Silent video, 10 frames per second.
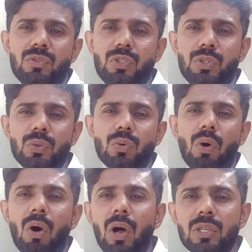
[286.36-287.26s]
You
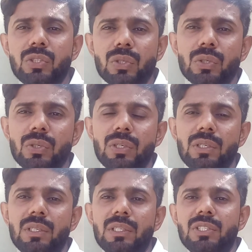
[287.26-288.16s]
also
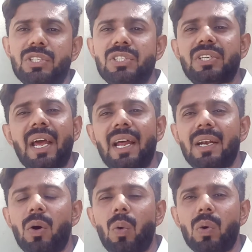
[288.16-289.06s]

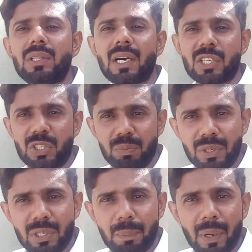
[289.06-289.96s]
stand with the
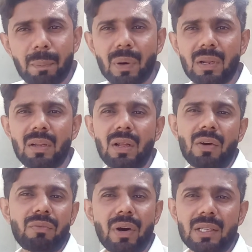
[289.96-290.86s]
Kashmir people
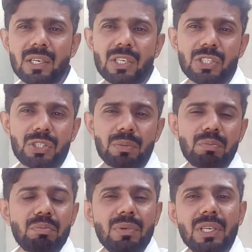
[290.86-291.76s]
for the
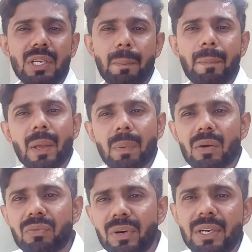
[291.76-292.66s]
Kashmiri people
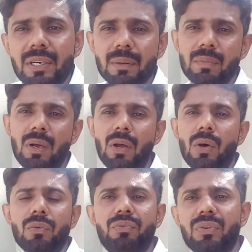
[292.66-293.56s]
freedom
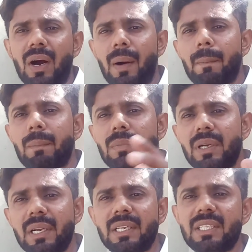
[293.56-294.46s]
from
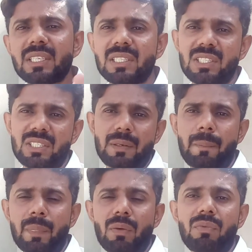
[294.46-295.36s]
Indians,
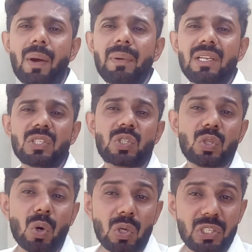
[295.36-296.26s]
from Indian
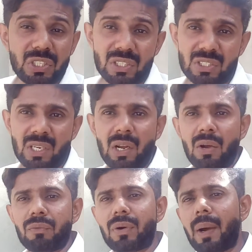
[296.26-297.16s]
soldiers,
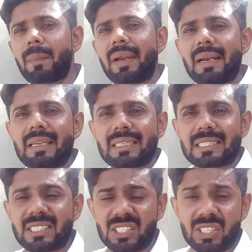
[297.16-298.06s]
from Indian
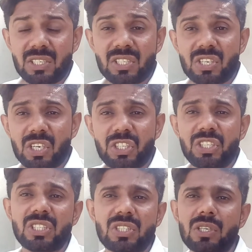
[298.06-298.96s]

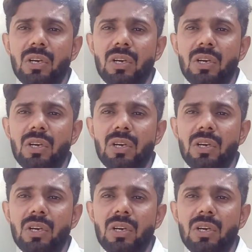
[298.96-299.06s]
restrictions.